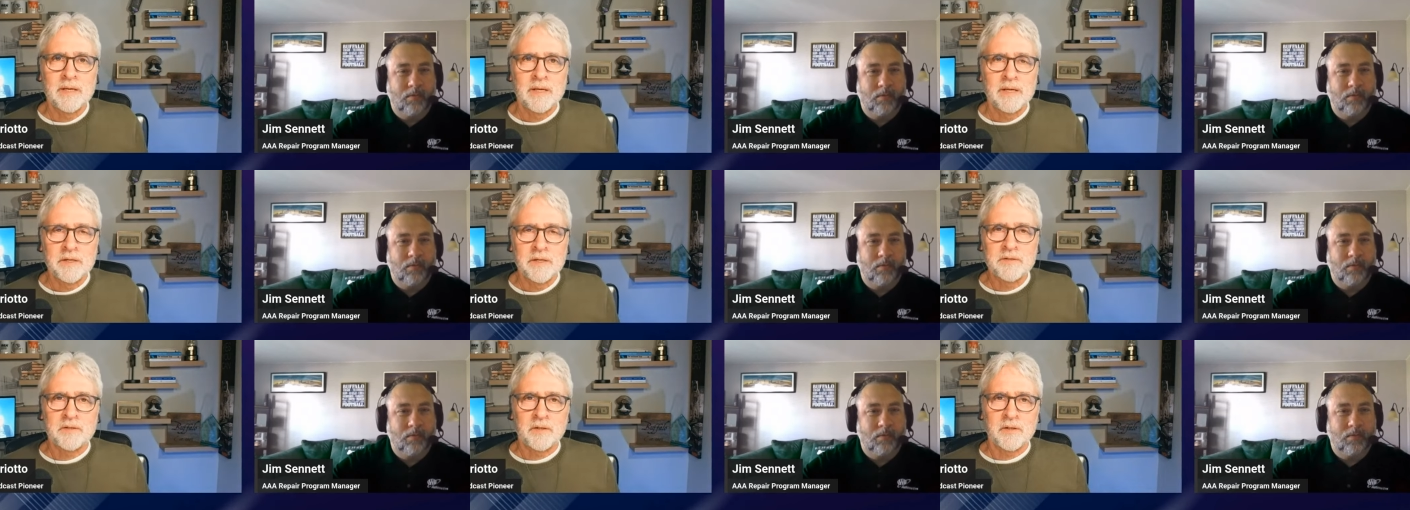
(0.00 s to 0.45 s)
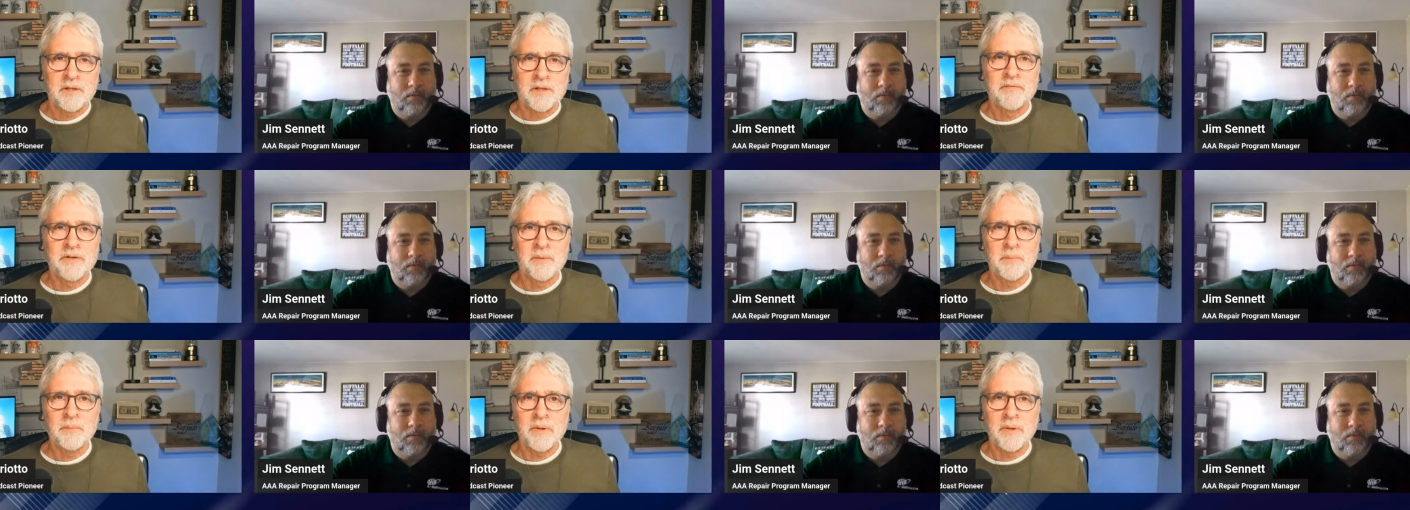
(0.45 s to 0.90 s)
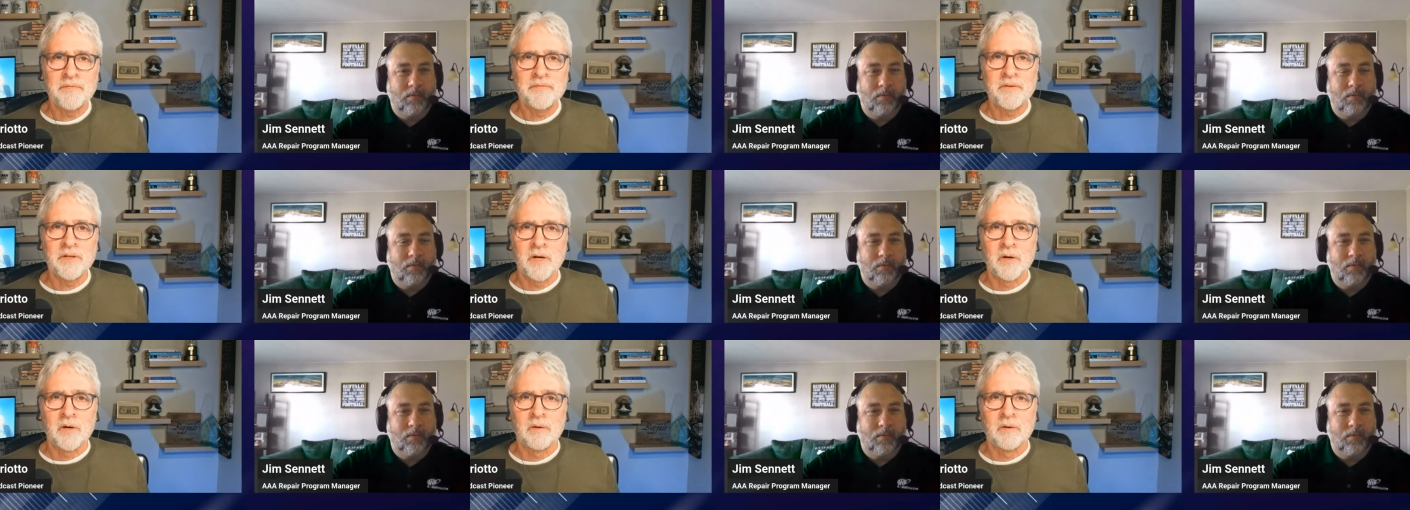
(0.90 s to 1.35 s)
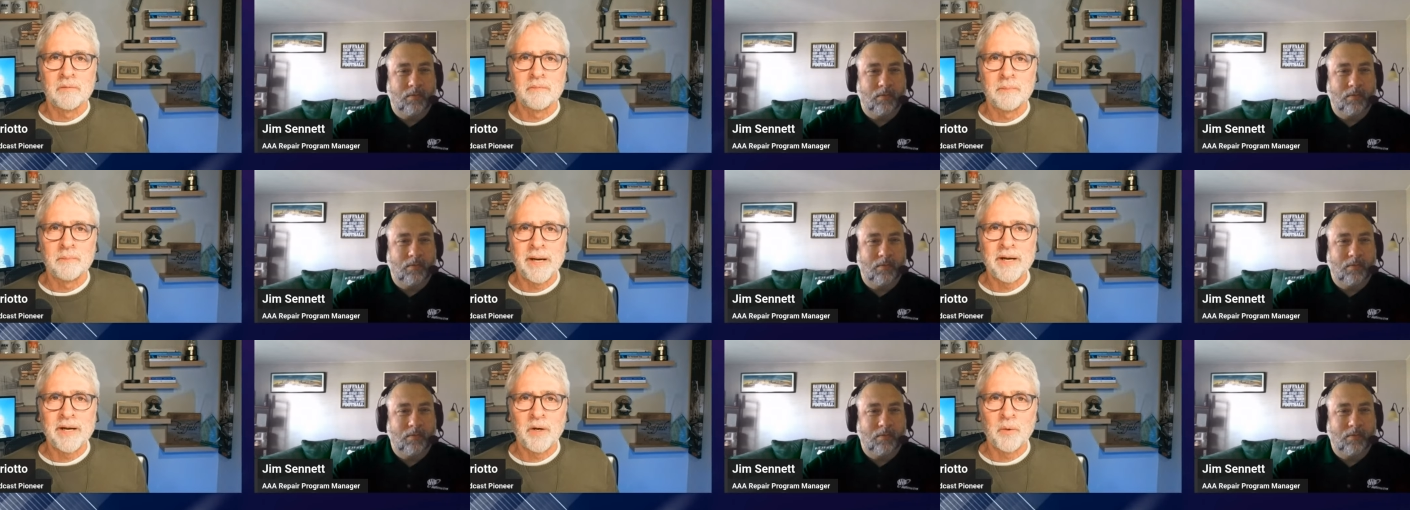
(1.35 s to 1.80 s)
Speaker 1: "You still living in Buffalo,
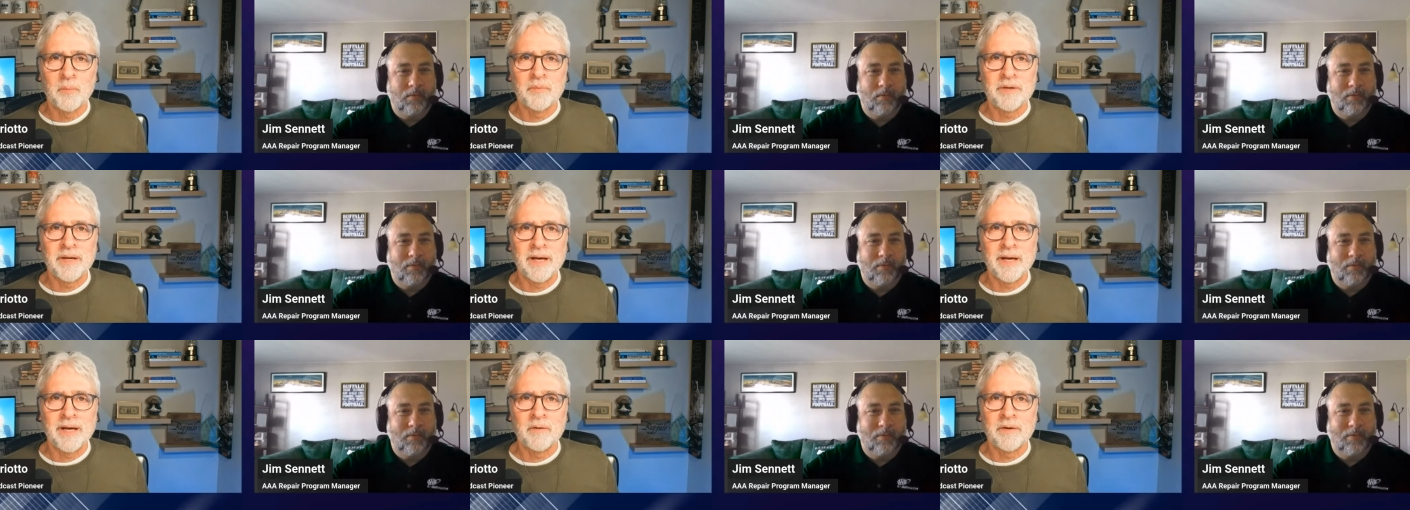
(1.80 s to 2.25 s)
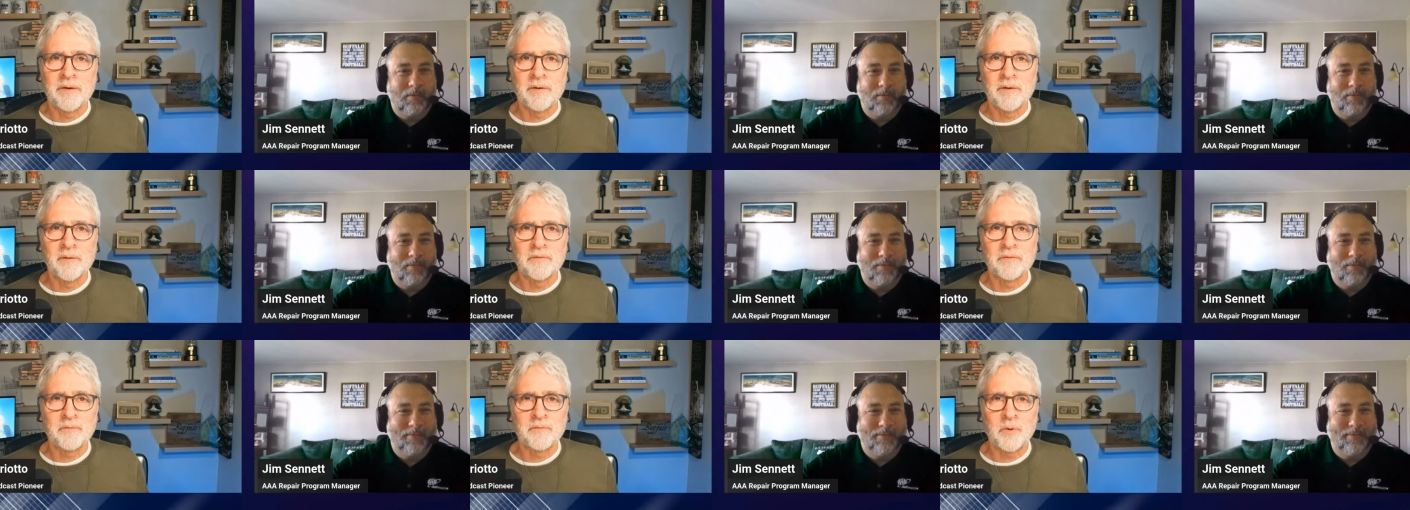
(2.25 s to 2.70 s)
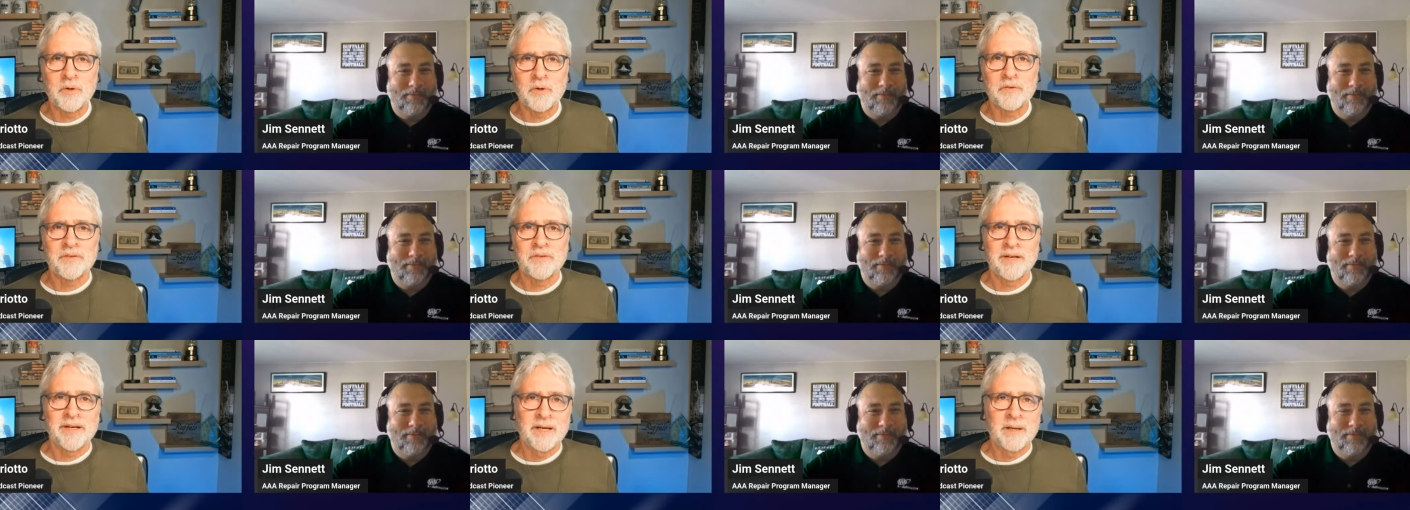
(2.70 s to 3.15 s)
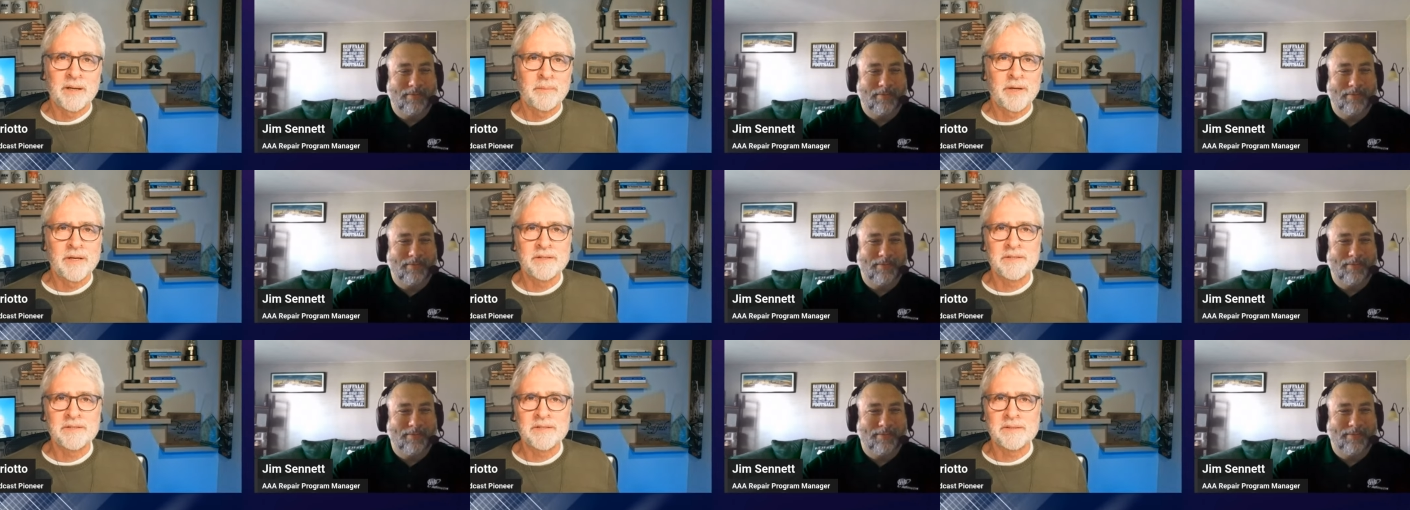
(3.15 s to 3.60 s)
my hometown?" He goes, "Of course I am." And I
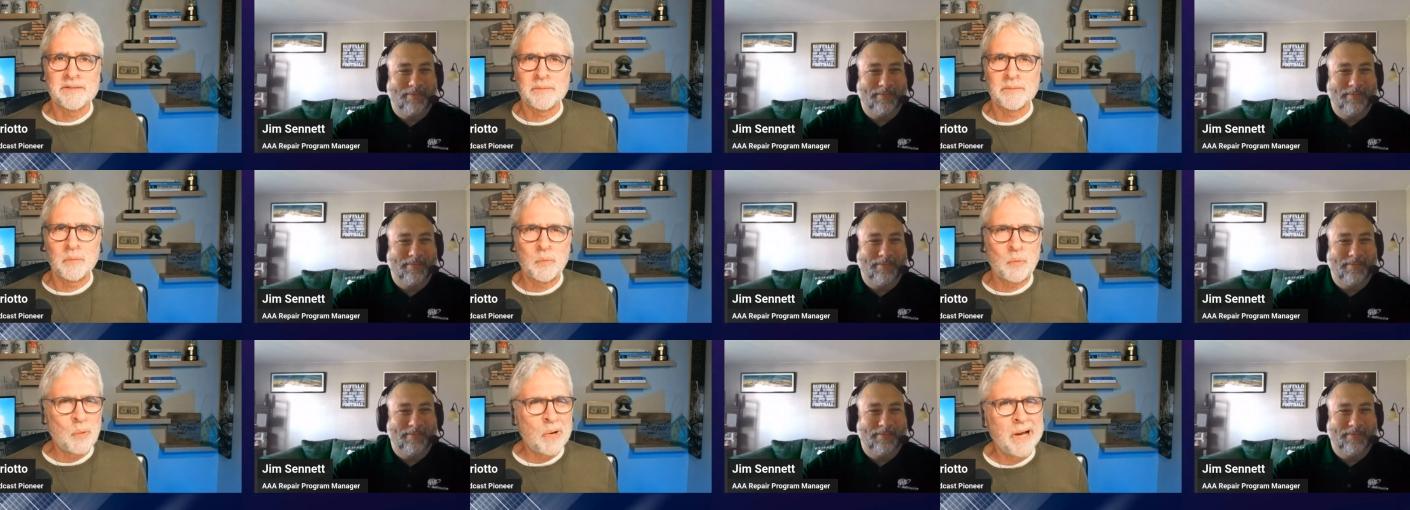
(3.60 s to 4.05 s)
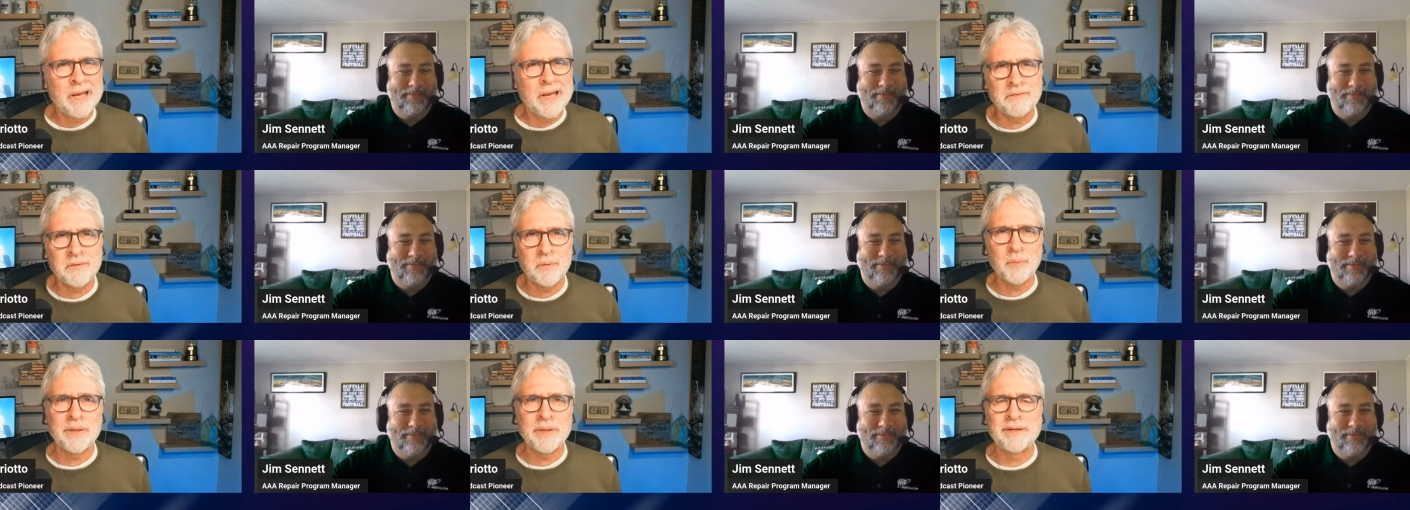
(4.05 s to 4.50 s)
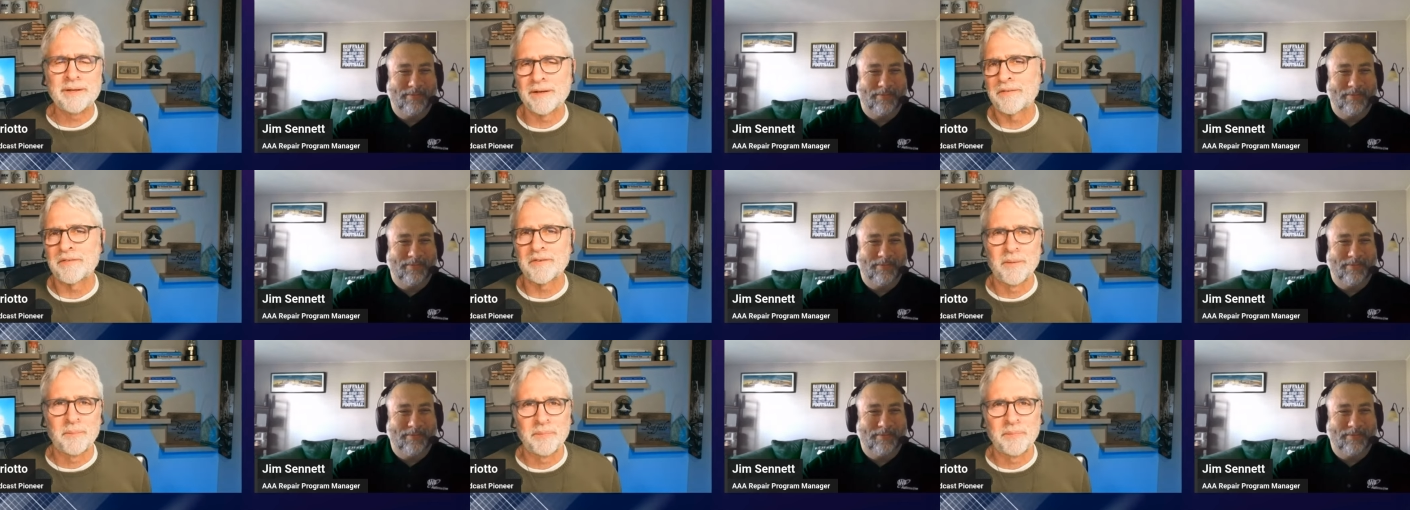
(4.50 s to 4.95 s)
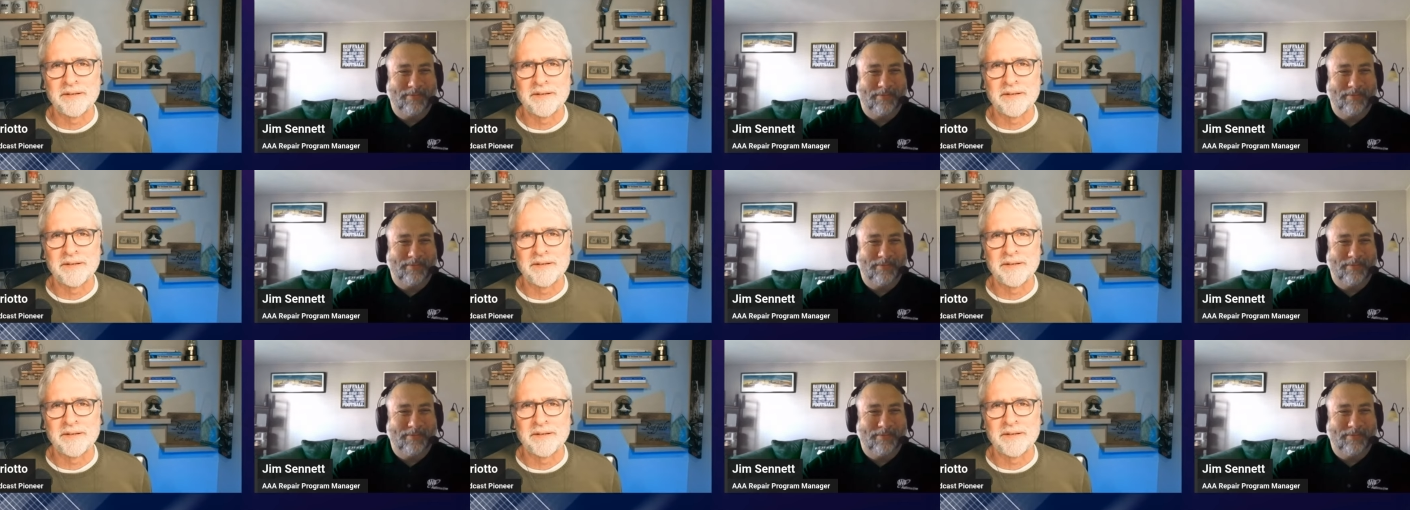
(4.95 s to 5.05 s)
says, "Why haven't we done something?"